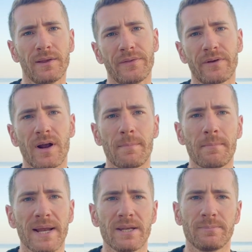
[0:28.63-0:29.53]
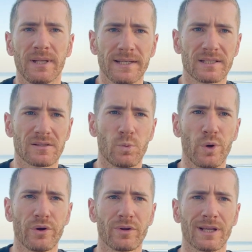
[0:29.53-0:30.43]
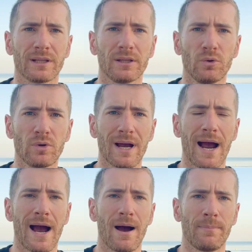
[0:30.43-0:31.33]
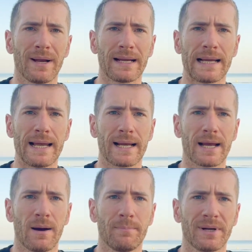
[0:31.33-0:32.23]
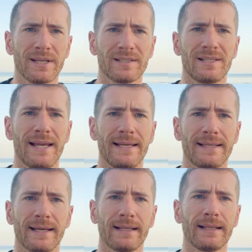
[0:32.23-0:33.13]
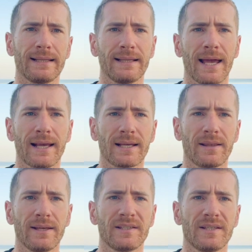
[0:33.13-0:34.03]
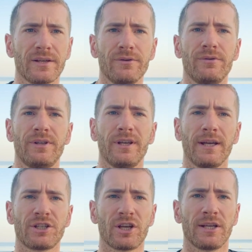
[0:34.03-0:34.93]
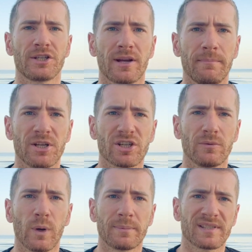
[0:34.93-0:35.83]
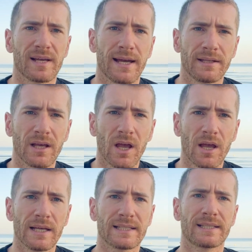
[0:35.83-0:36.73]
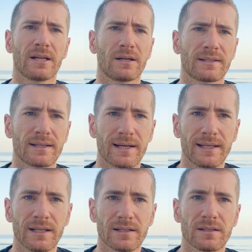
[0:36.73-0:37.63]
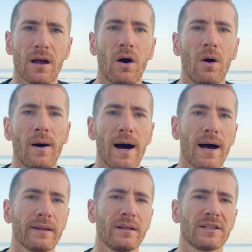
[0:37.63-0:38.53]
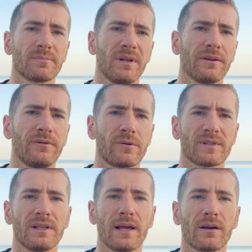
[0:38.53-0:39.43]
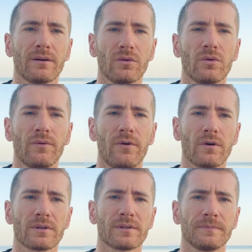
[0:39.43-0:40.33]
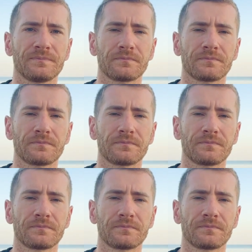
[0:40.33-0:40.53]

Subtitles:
There are many places where you can look up a company's data, like the Security Exchange Commission website, stock screeners, or analyst platforms like GuruFocus.